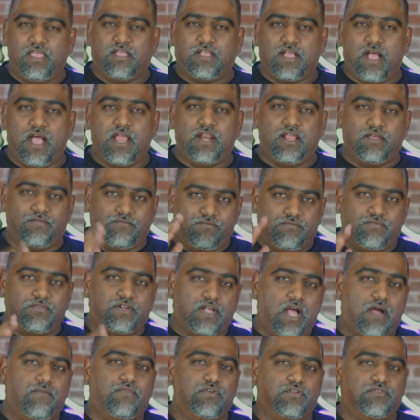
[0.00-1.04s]
kind of
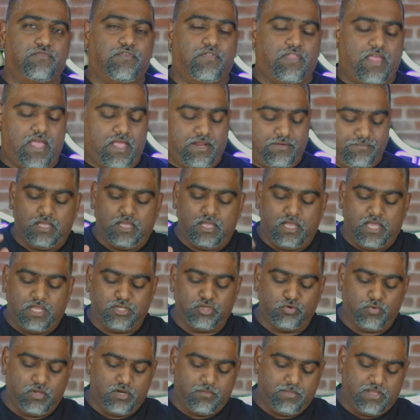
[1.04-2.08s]
covers for that. I
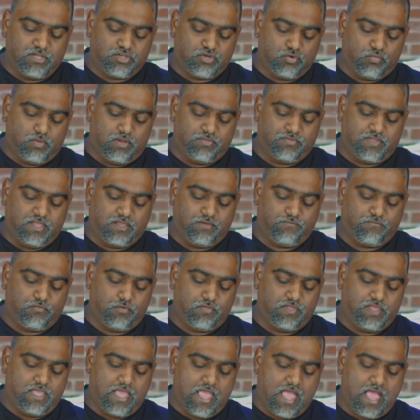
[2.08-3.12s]
do want to mention one thing. For
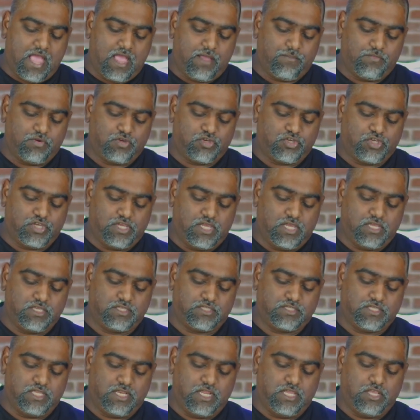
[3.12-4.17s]
the ab, she is
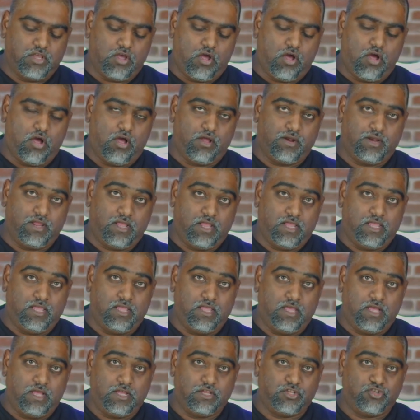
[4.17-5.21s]
sitting on
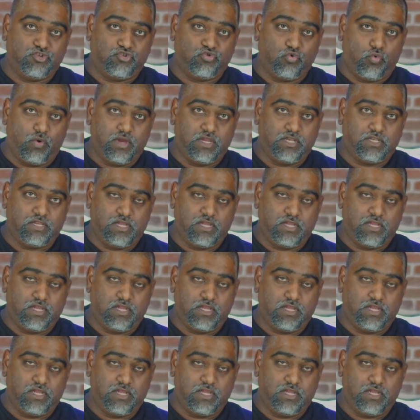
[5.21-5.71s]
a joint